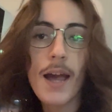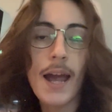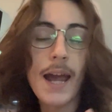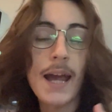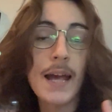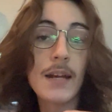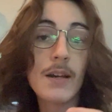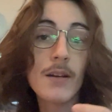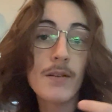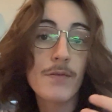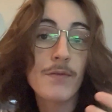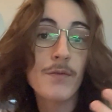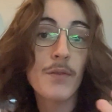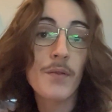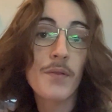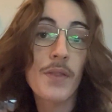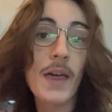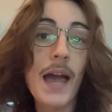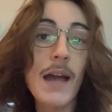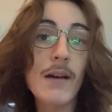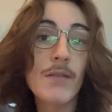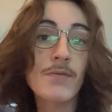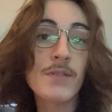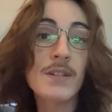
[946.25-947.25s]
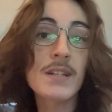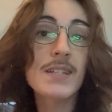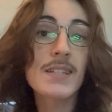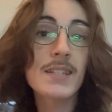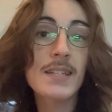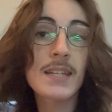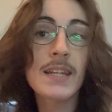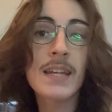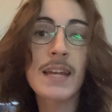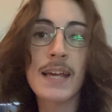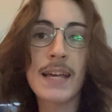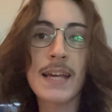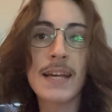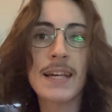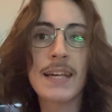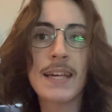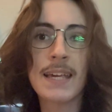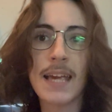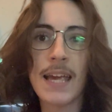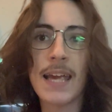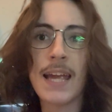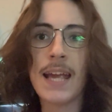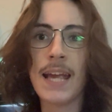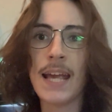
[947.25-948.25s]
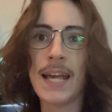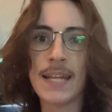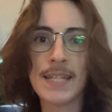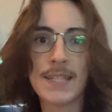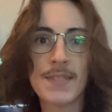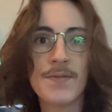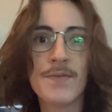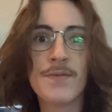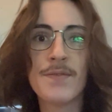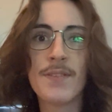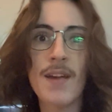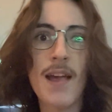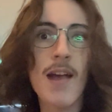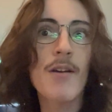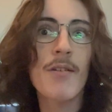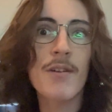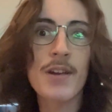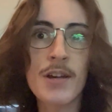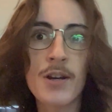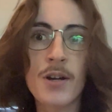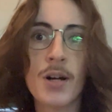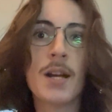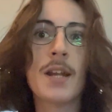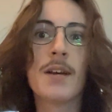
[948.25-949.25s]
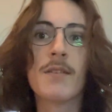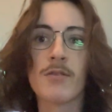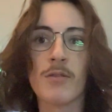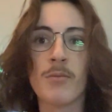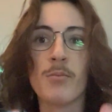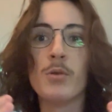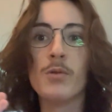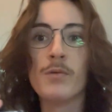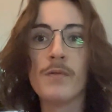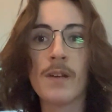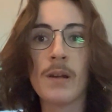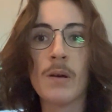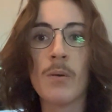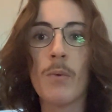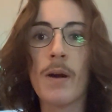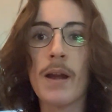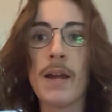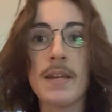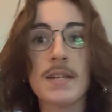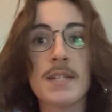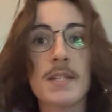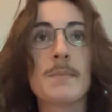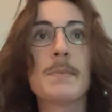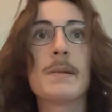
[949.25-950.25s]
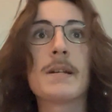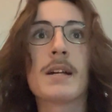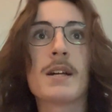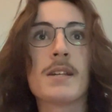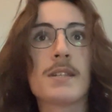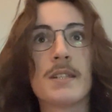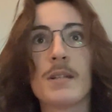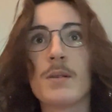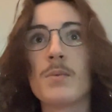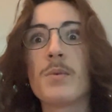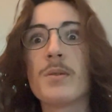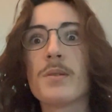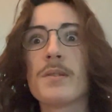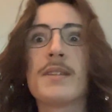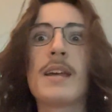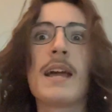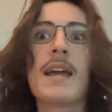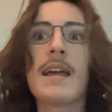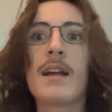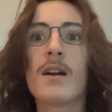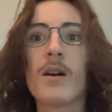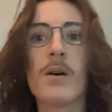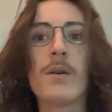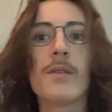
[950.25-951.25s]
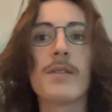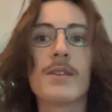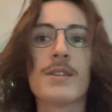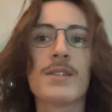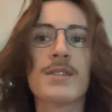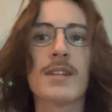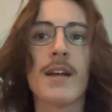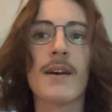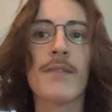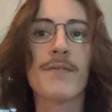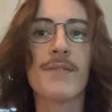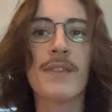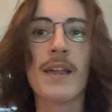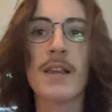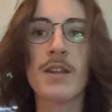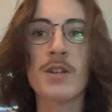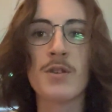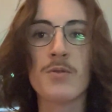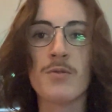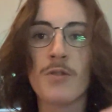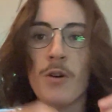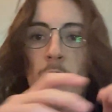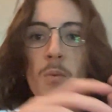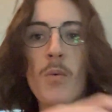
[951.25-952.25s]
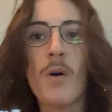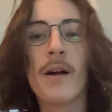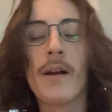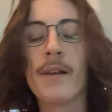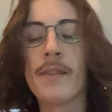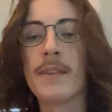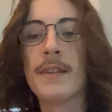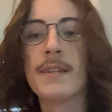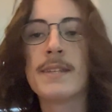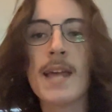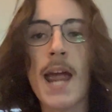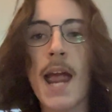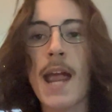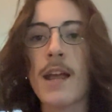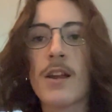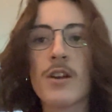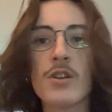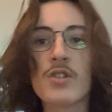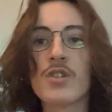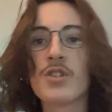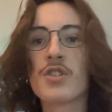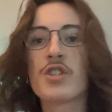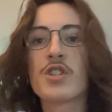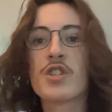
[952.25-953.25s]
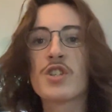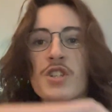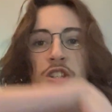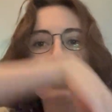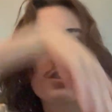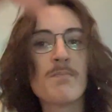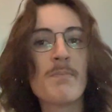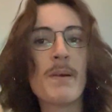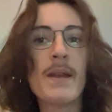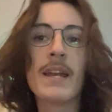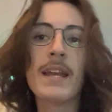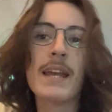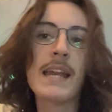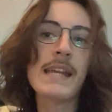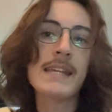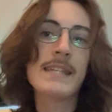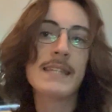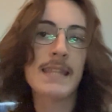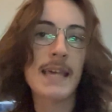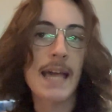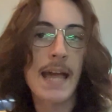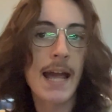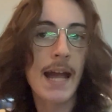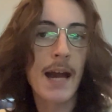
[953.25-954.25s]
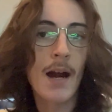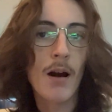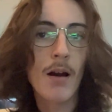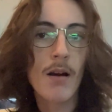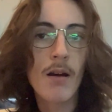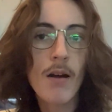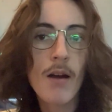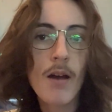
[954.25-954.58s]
And for that reason, it's very good at removing waste, because it will take all the stuff that you don't want in the tank and just spit it into the air,